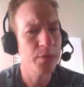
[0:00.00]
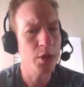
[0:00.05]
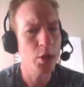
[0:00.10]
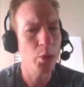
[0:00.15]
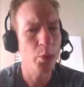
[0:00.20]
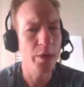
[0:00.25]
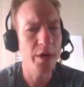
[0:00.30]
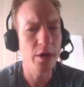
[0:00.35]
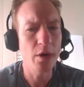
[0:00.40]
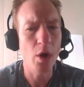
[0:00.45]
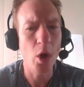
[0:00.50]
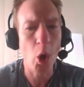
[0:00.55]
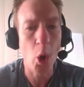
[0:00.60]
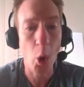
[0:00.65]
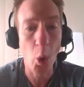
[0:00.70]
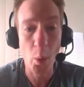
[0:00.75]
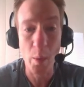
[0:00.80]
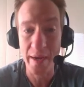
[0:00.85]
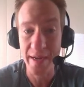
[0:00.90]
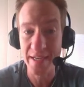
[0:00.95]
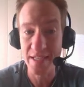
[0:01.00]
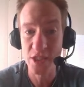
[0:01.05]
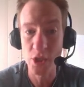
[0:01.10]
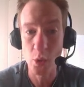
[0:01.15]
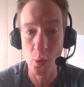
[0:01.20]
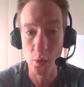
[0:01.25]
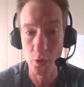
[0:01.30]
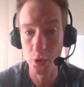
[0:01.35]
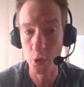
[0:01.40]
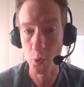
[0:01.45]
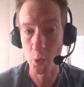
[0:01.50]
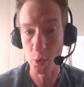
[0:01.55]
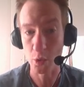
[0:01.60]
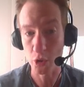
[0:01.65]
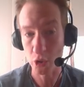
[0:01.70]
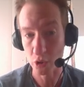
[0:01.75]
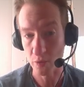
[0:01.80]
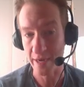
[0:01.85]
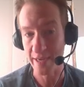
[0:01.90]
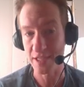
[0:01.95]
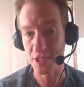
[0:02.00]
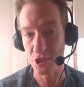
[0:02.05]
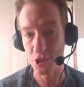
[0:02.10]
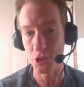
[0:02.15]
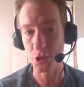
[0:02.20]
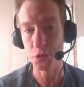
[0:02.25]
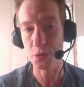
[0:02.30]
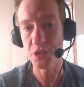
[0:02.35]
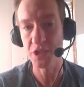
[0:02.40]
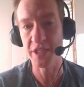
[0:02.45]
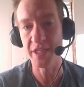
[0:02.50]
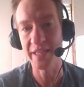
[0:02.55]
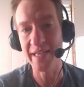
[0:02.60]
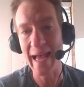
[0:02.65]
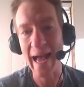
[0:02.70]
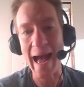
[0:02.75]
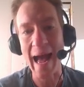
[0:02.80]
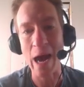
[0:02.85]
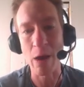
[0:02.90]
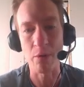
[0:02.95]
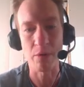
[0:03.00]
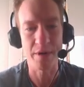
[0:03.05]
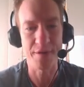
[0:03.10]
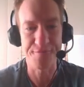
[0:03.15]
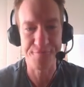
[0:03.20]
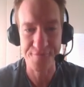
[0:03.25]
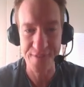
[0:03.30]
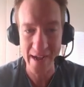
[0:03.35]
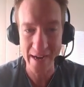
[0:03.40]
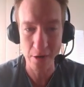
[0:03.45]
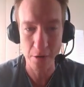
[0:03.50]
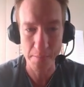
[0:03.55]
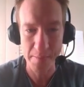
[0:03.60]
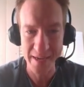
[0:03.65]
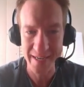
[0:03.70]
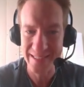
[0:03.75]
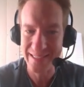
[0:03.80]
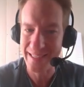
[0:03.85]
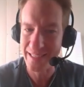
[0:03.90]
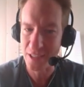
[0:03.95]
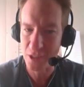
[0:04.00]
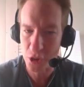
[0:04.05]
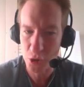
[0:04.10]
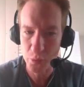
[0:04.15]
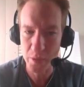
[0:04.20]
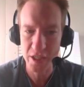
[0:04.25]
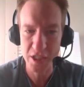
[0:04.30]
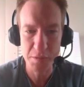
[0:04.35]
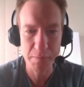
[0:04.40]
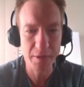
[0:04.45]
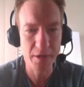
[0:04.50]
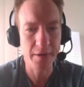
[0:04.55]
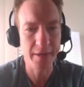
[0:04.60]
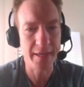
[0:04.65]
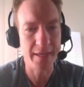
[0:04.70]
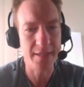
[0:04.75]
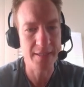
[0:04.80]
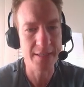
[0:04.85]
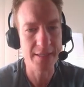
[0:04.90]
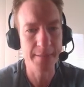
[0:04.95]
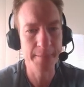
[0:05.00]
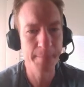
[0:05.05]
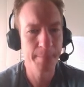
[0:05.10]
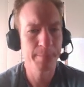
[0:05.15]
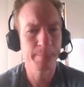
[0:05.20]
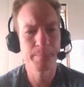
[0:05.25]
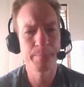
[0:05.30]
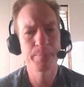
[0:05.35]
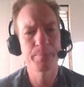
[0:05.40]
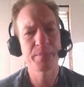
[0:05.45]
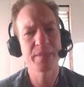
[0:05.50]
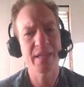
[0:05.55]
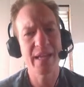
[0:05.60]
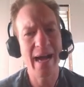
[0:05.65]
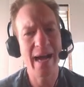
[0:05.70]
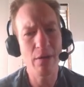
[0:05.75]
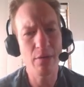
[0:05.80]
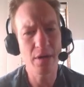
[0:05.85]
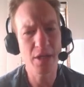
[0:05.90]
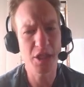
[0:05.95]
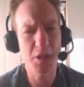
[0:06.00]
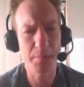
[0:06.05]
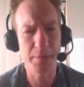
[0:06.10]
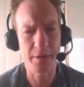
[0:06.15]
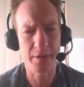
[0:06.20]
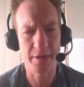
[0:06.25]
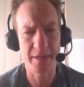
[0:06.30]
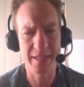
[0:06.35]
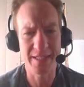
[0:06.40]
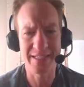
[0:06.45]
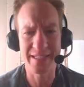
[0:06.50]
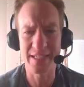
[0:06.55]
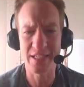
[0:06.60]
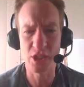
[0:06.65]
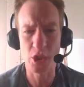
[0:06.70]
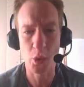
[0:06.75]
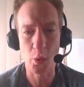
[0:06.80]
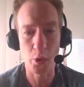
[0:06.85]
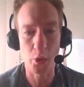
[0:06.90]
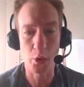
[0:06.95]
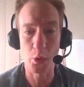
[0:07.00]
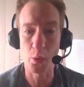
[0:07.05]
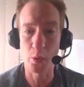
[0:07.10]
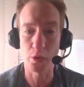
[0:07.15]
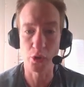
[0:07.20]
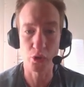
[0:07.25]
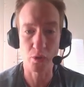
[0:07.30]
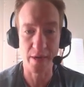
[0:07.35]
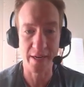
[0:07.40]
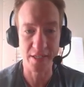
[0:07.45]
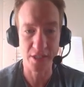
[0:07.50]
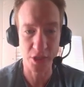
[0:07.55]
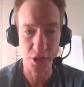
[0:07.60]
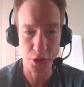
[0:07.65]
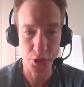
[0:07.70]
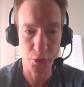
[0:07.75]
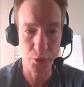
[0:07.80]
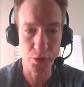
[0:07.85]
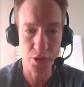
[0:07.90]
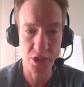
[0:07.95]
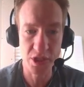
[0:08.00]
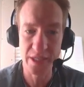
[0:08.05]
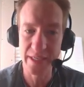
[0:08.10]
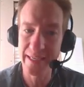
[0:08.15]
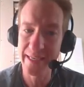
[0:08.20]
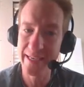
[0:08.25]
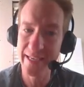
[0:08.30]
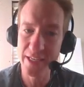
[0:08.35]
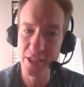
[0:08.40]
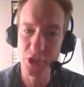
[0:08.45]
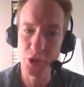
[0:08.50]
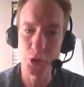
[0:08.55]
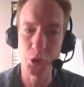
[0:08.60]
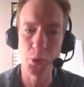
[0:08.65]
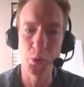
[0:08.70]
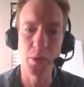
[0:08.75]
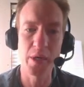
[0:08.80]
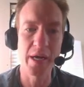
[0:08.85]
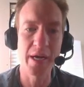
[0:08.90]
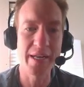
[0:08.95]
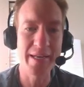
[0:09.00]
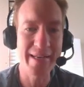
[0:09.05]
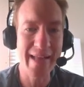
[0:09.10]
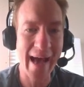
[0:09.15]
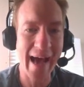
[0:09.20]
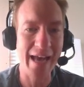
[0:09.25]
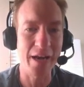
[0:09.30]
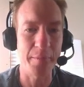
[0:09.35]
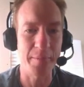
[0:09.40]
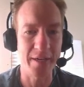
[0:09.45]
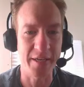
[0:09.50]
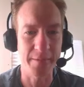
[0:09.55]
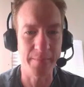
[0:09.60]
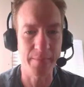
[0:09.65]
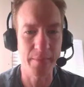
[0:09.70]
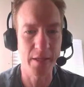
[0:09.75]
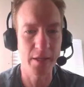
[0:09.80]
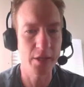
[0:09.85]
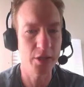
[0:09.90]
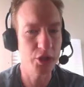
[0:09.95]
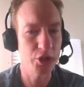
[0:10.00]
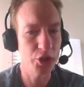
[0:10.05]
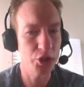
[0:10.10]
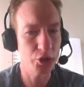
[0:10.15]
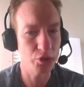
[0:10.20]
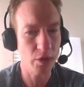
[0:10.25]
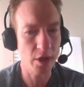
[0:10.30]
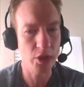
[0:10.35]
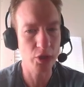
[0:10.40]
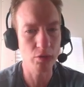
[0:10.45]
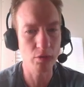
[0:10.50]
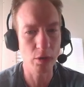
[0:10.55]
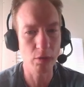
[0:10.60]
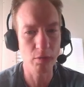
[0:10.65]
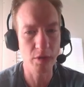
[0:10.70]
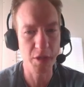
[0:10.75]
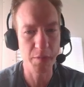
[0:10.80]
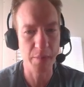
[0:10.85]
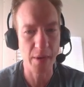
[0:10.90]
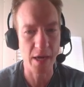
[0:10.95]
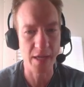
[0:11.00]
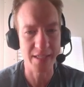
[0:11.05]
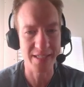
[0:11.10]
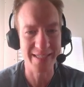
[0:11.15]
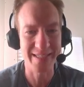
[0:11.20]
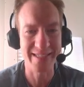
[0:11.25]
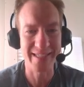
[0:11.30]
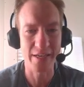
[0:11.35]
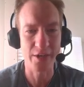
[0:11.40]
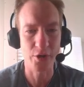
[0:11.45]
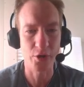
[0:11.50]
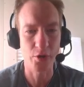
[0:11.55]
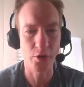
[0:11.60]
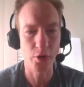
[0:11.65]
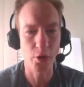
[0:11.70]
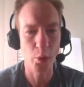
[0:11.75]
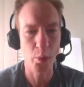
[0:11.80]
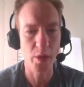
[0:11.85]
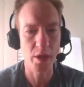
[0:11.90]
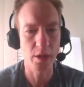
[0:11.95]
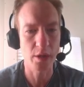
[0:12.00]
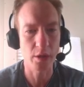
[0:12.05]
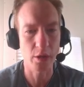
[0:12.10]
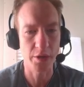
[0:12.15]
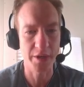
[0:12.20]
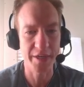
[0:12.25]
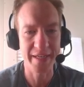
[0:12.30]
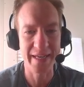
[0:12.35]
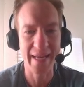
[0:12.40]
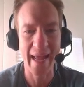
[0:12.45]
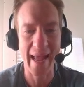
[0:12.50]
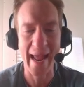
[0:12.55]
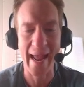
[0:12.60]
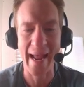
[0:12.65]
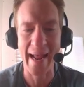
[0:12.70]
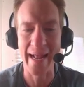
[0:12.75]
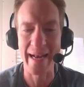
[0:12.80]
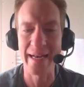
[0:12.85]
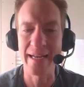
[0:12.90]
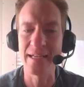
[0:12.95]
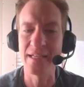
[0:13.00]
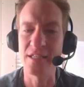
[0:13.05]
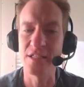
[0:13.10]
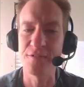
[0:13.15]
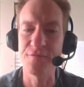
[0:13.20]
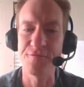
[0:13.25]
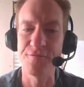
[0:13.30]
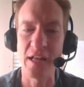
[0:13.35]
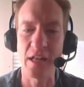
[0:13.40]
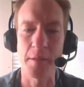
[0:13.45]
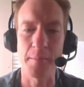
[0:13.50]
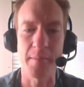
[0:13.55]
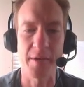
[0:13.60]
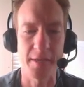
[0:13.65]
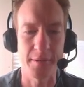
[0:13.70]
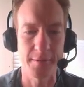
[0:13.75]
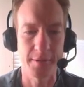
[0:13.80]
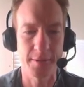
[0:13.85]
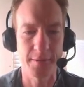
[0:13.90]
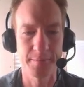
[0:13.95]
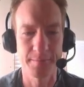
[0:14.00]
We are always, quote-unquote, transducing our environment into experience. Our experience is, quote-unquote, transduced into anatomy, structural responses that occur with learning and development.